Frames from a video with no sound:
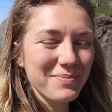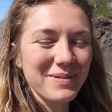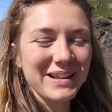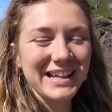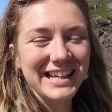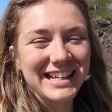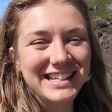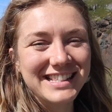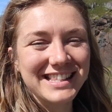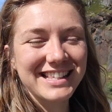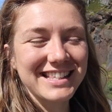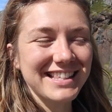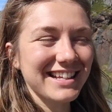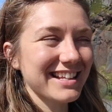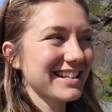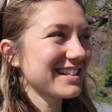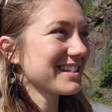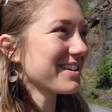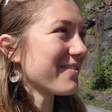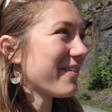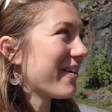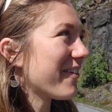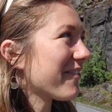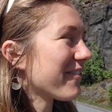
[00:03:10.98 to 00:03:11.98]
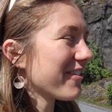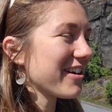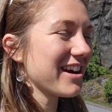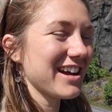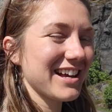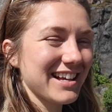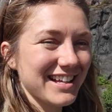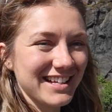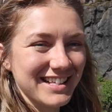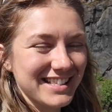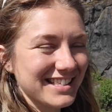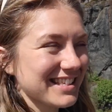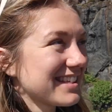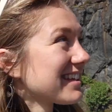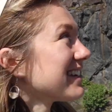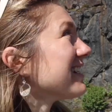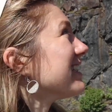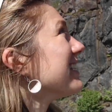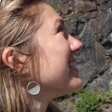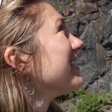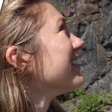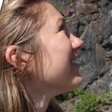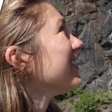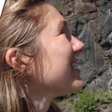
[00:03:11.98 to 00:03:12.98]
pleased the sun's come out for us.
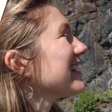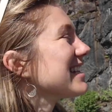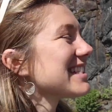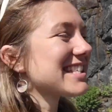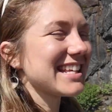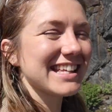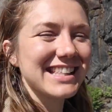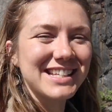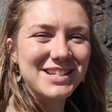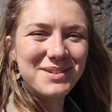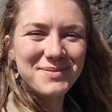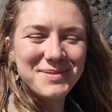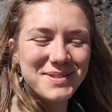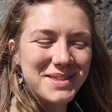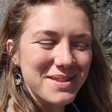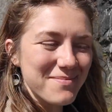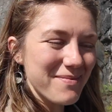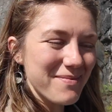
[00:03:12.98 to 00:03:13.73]
You can see the tops of the